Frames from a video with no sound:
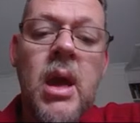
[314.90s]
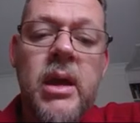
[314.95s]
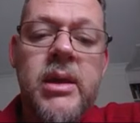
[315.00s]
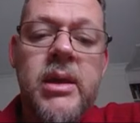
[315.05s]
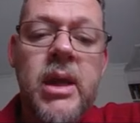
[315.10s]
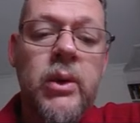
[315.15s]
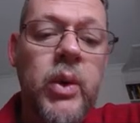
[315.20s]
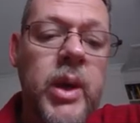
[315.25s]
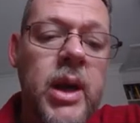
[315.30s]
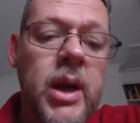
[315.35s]

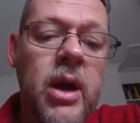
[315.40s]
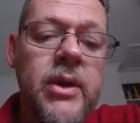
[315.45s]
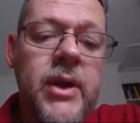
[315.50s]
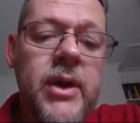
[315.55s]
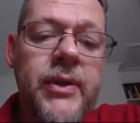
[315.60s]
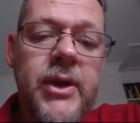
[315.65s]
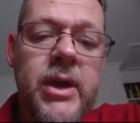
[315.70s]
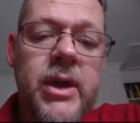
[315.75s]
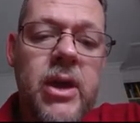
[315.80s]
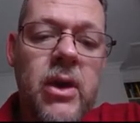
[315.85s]
So we know
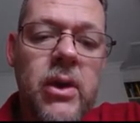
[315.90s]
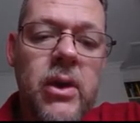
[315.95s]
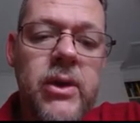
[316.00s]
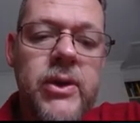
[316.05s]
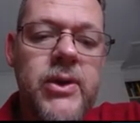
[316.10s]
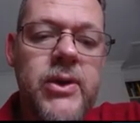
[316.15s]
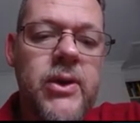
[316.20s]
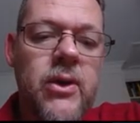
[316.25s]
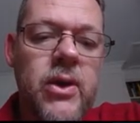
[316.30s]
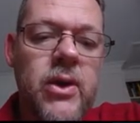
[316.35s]
that the
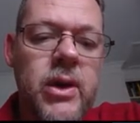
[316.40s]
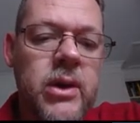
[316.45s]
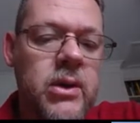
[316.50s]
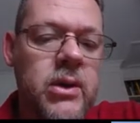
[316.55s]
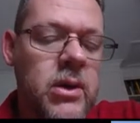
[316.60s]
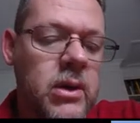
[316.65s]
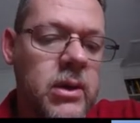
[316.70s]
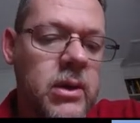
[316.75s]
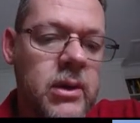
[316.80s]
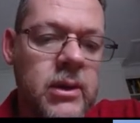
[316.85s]

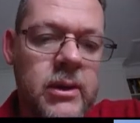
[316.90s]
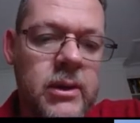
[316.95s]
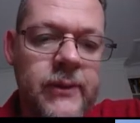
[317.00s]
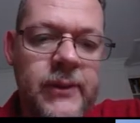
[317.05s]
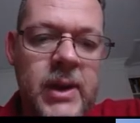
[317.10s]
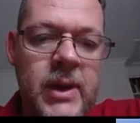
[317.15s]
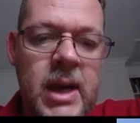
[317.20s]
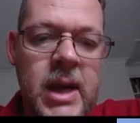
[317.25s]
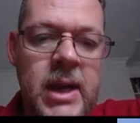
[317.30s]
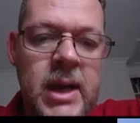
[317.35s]
cosine
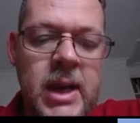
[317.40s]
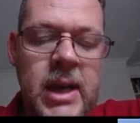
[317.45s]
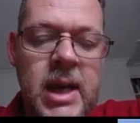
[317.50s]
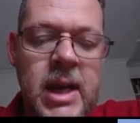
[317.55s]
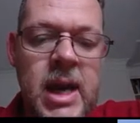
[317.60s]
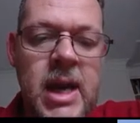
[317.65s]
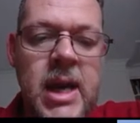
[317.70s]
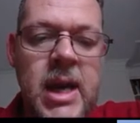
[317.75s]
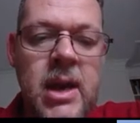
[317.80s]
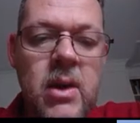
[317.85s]
of
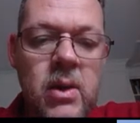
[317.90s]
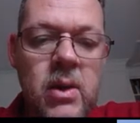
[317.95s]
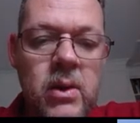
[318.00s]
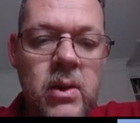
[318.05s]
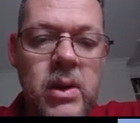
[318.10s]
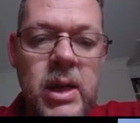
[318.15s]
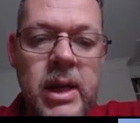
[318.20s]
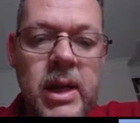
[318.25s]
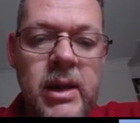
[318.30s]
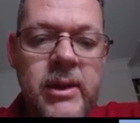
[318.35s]
any
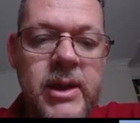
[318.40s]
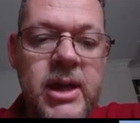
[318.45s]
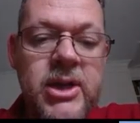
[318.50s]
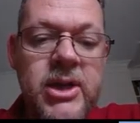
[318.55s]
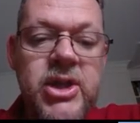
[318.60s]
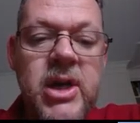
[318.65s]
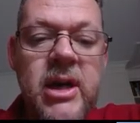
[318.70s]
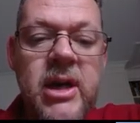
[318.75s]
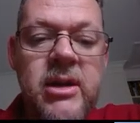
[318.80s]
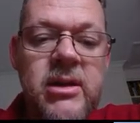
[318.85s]
angle is the
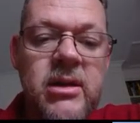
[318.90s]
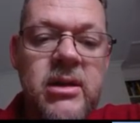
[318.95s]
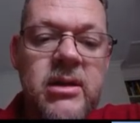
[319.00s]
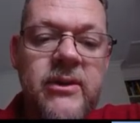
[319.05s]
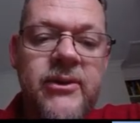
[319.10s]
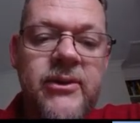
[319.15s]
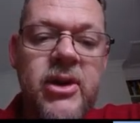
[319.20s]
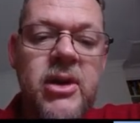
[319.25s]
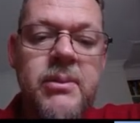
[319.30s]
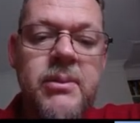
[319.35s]
adjacent
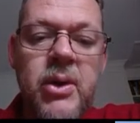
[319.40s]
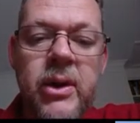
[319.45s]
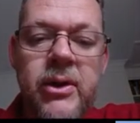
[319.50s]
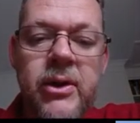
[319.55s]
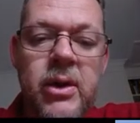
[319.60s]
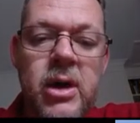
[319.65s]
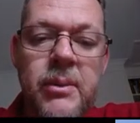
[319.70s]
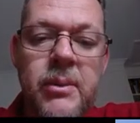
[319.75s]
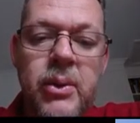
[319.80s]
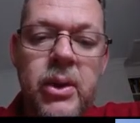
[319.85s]
divided by
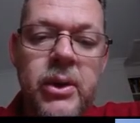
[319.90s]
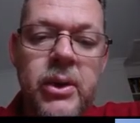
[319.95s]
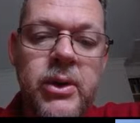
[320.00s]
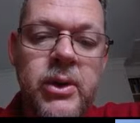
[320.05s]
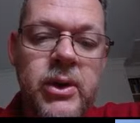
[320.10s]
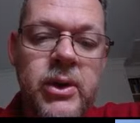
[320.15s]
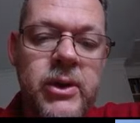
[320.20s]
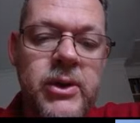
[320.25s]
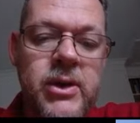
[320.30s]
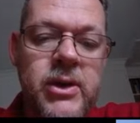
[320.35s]
the
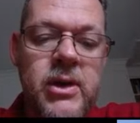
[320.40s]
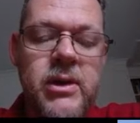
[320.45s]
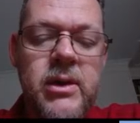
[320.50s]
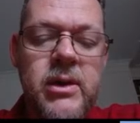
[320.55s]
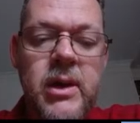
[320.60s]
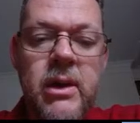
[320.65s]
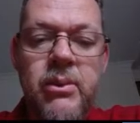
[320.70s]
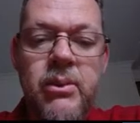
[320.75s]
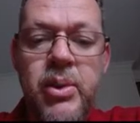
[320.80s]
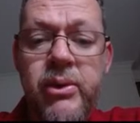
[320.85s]
hypotenuse.
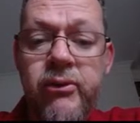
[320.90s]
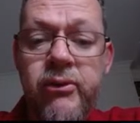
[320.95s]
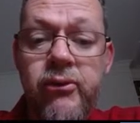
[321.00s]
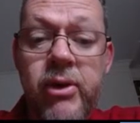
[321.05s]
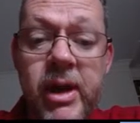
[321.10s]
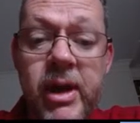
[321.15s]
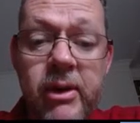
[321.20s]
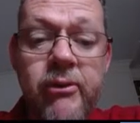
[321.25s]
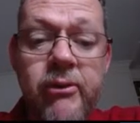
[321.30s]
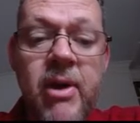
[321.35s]
So we'll
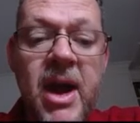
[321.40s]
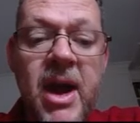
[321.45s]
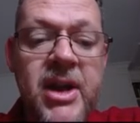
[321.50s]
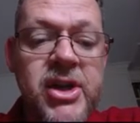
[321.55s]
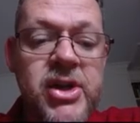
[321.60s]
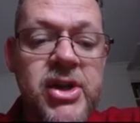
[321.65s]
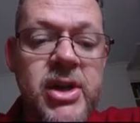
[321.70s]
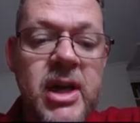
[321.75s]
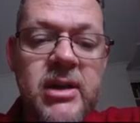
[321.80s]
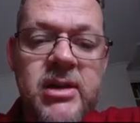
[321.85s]

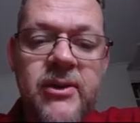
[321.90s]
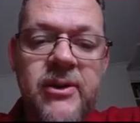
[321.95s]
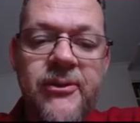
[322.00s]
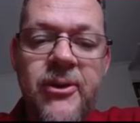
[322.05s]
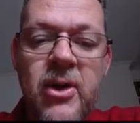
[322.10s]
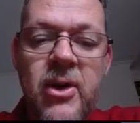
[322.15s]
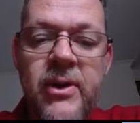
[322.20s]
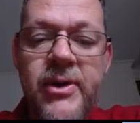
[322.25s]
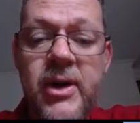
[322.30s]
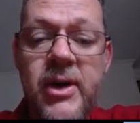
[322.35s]
rearrange that to
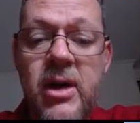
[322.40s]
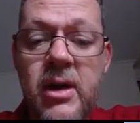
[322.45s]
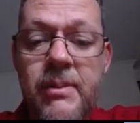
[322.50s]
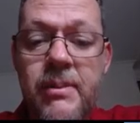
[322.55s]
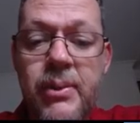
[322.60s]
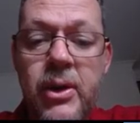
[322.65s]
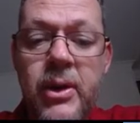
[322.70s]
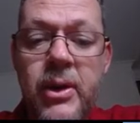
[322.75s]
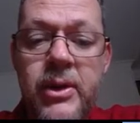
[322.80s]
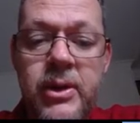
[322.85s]
find the
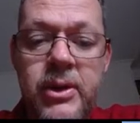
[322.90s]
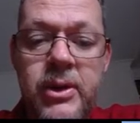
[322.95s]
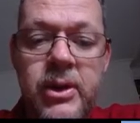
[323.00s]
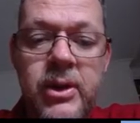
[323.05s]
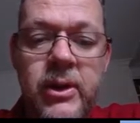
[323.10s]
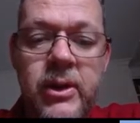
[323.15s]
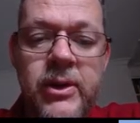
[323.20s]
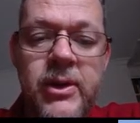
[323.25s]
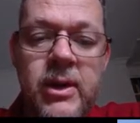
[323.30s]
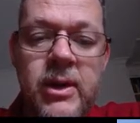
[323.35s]

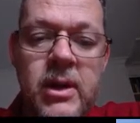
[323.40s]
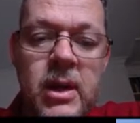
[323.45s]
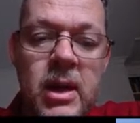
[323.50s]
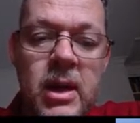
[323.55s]
hypotenuse.